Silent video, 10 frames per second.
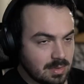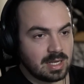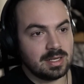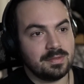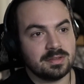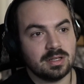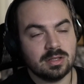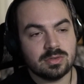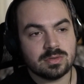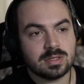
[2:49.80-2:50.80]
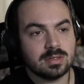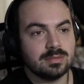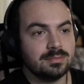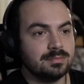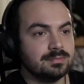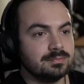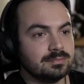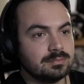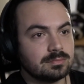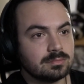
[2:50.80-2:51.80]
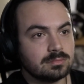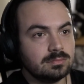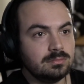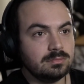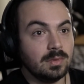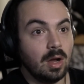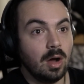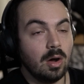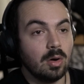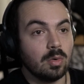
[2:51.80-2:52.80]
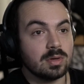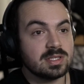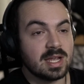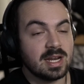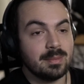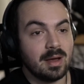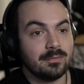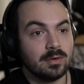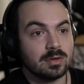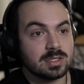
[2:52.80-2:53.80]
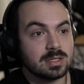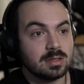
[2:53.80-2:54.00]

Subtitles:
Got nothing to lose. Oh, we're taking him out first.